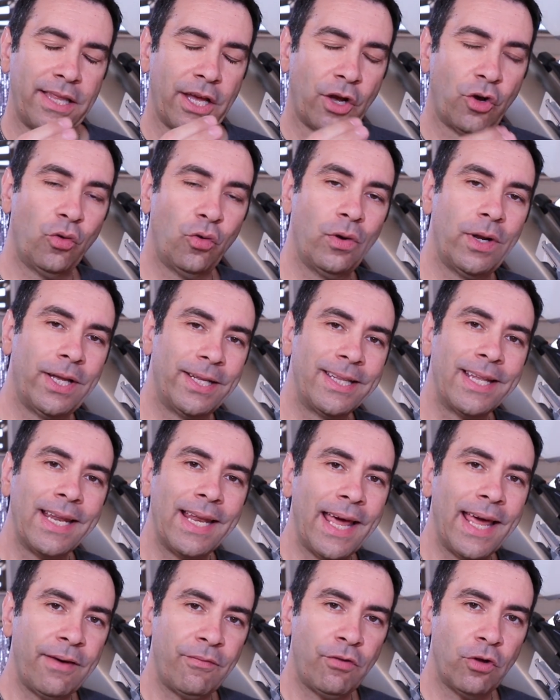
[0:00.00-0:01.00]
the coolant
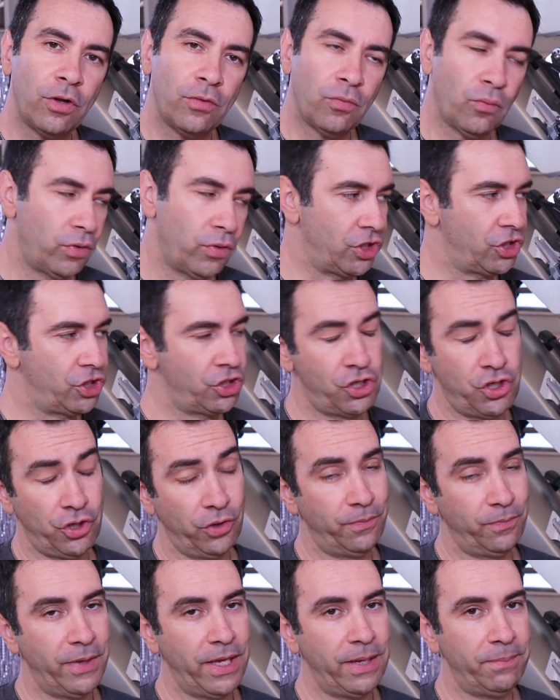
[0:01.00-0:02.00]
level which
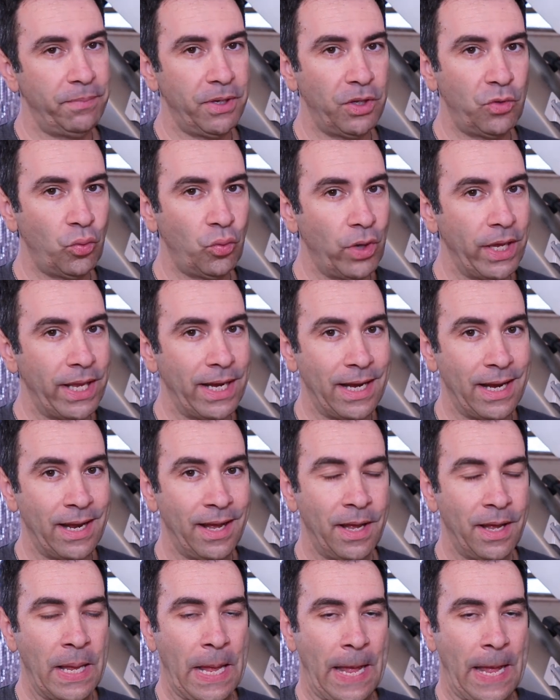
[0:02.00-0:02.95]
should be between